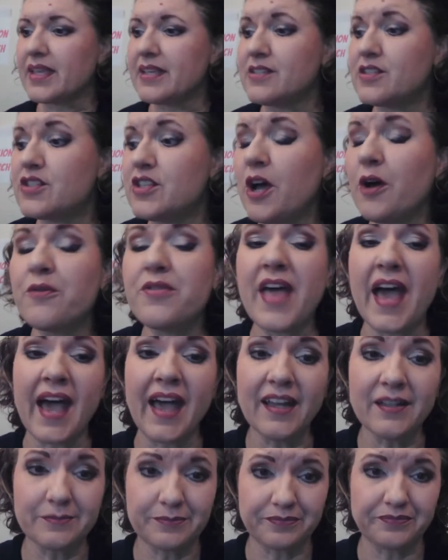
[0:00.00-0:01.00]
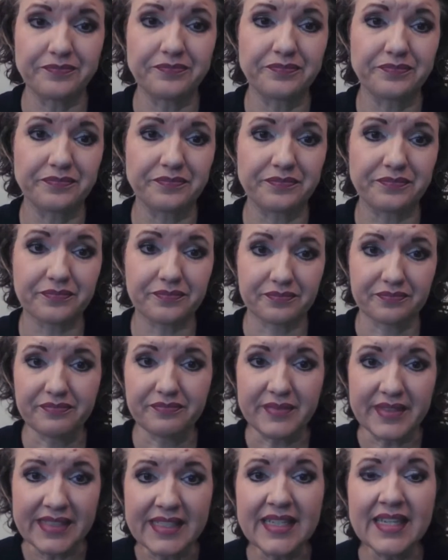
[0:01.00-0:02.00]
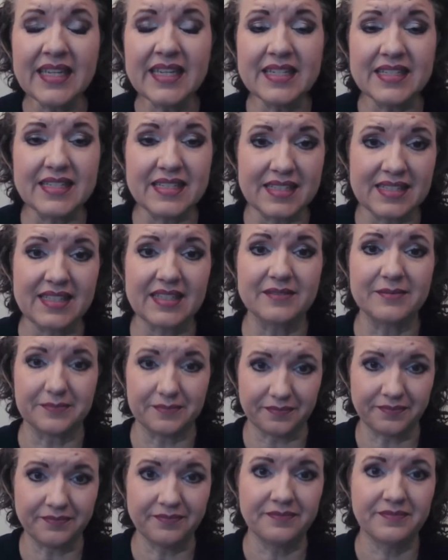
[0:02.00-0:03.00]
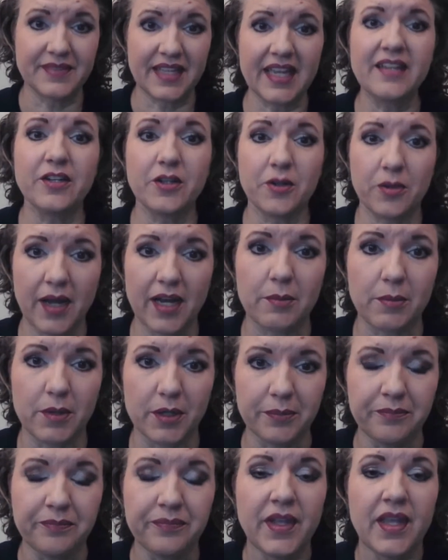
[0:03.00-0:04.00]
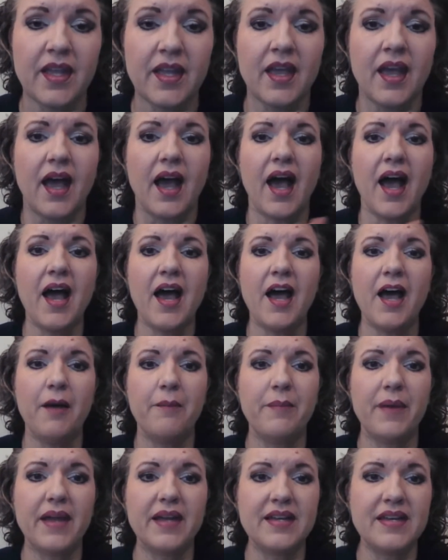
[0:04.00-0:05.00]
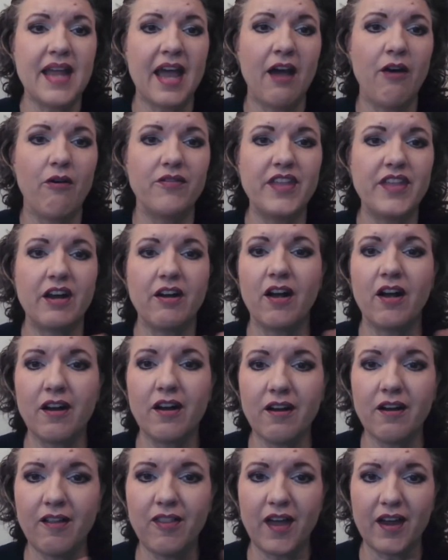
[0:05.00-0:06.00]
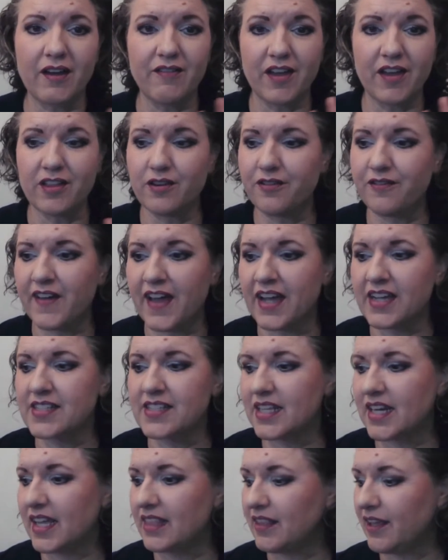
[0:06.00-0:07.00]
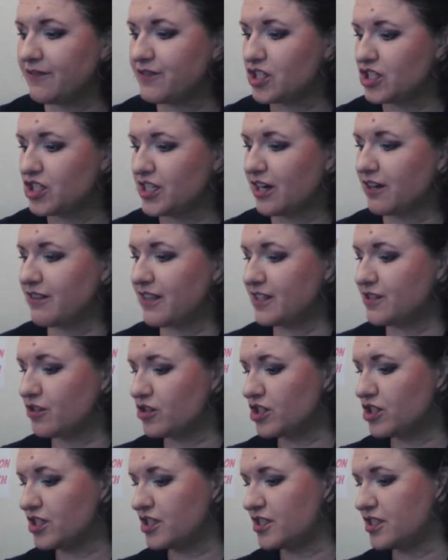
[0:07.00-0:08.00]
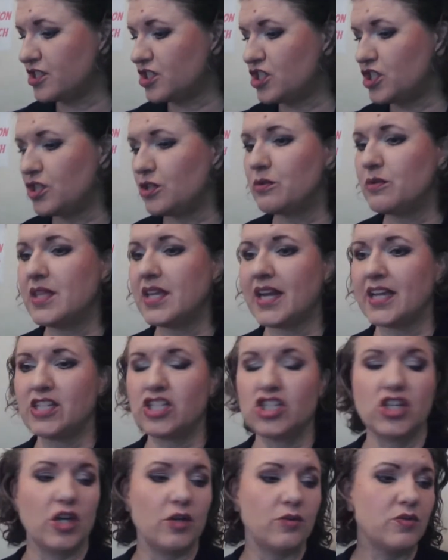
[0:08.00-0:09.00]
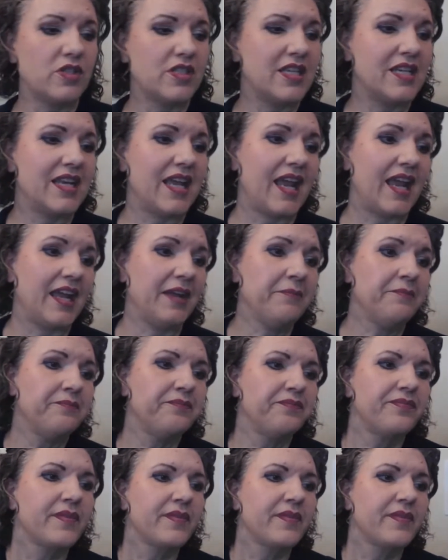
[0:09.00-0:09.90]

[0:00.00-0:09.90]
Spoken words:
So that is incredible. Now, there are a lot of other facts that I love to share. These are just the two that I chose today.